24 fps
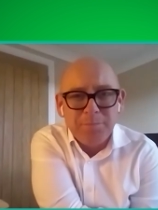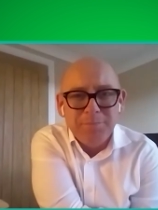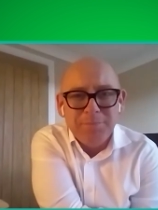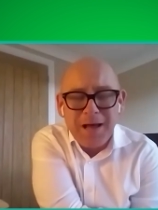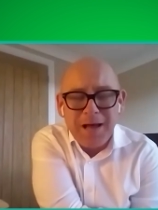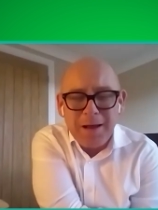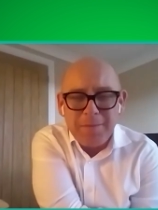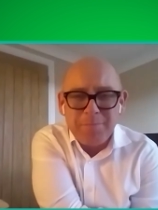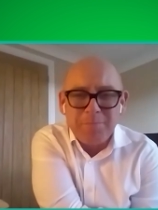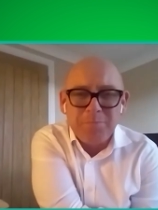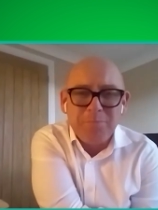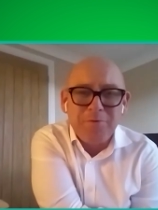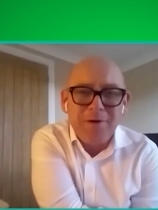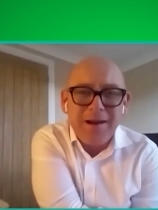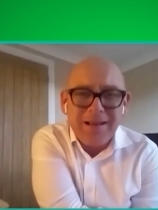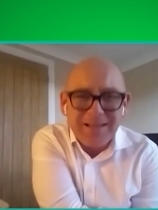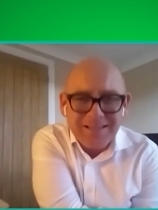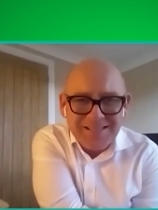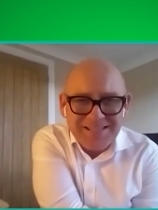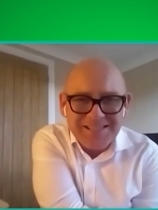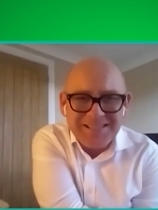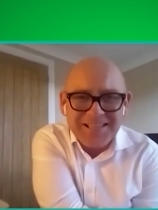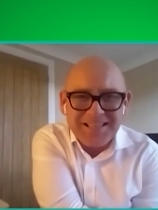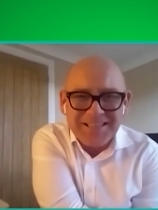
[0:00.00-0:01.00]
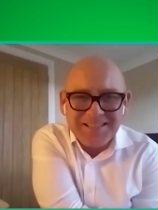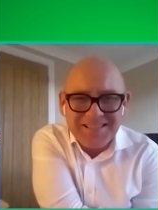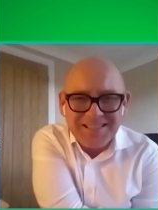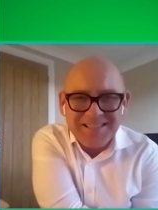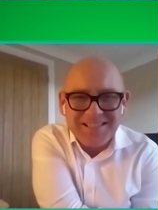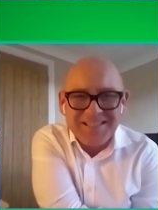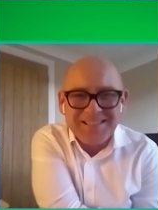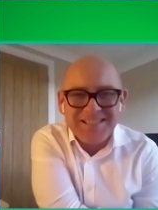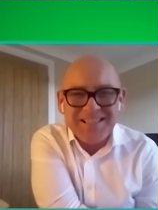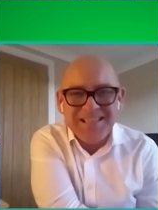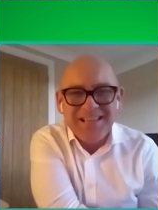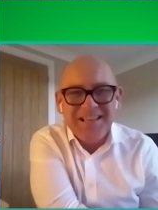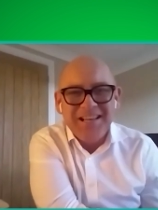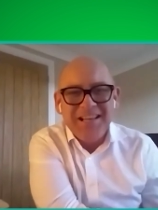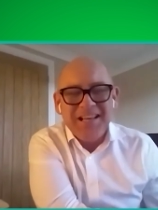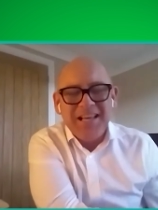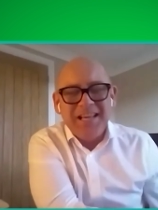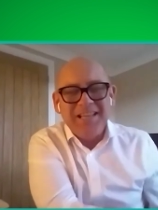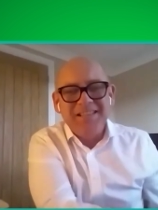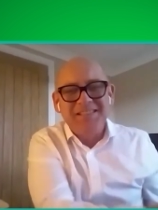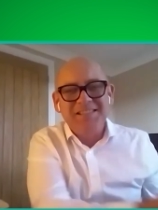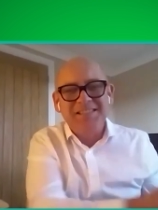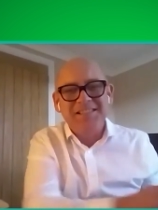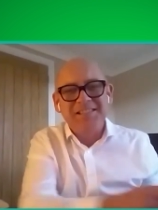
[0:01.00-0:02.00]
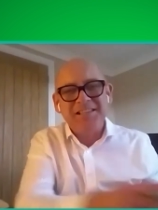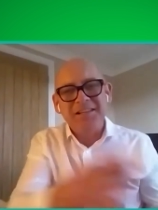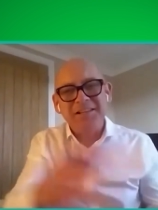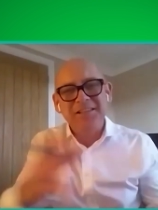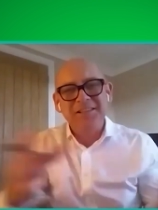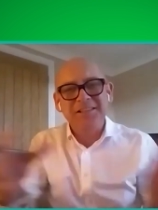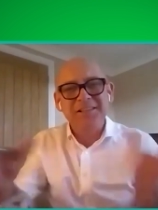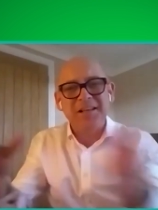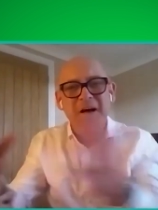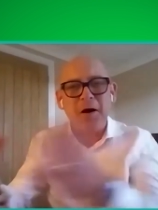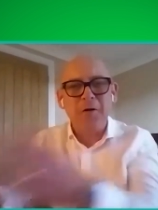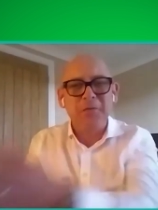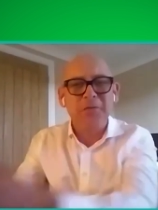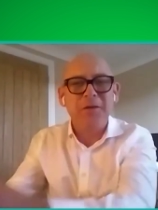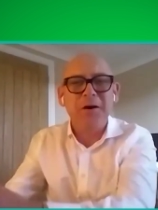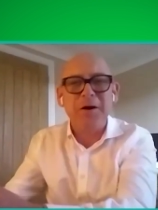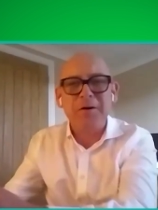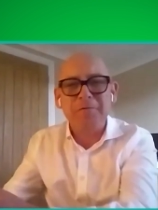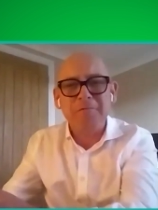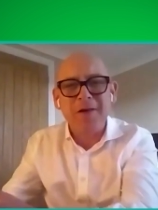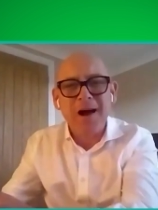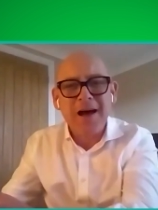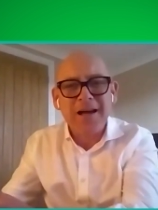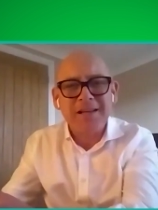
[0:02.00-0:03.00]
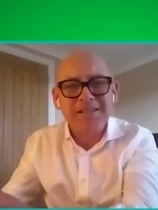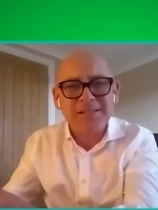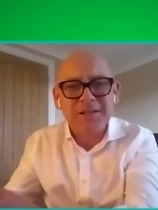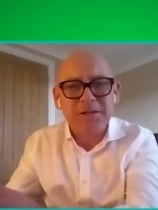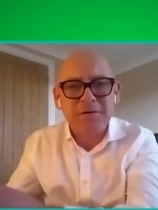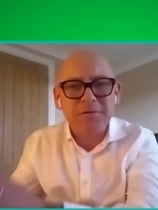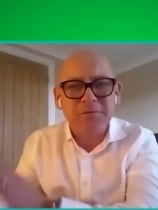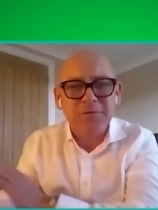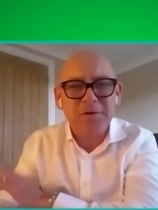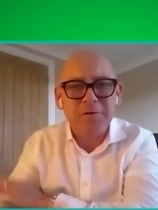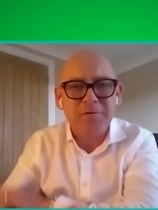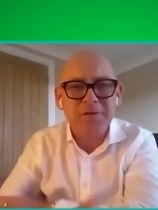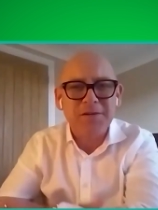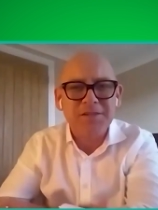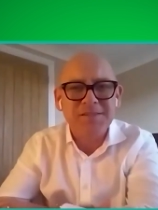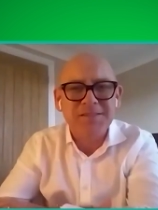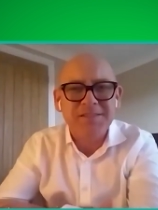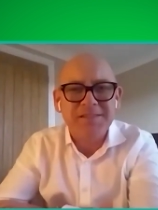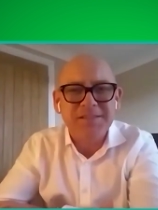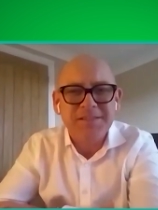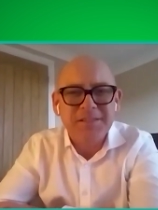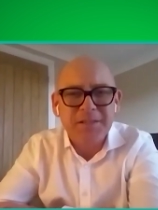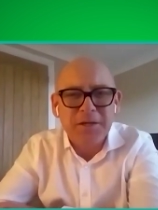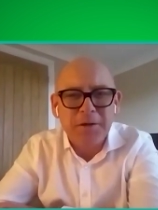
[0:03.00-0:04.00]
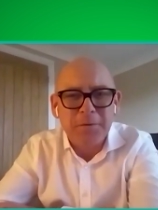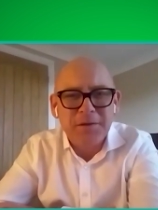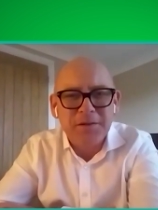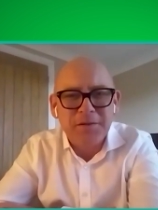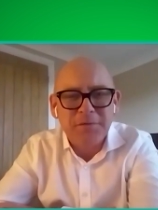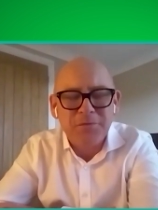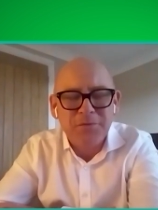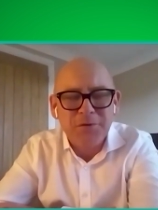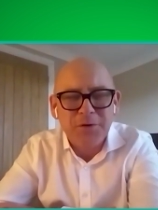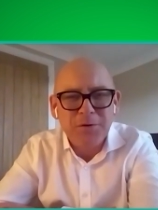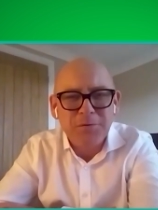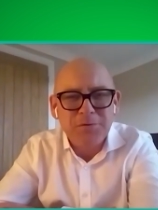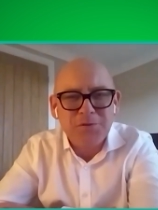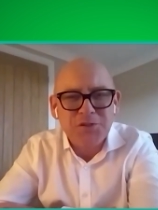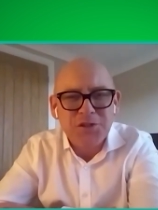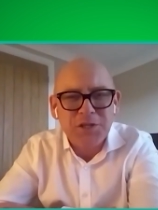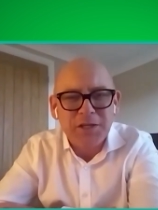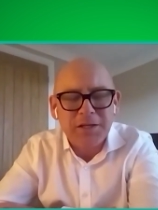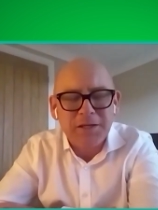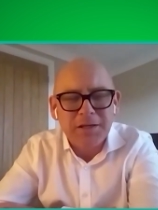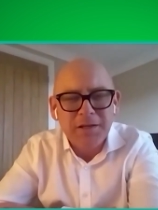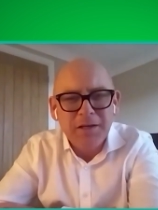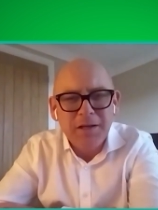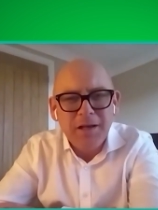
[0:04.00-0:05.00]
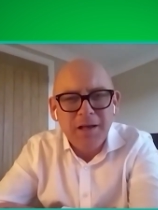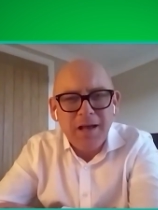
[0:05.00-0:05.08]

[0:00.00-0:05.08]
and, and Brexit is, is still on the horizon for us, you know, in the future.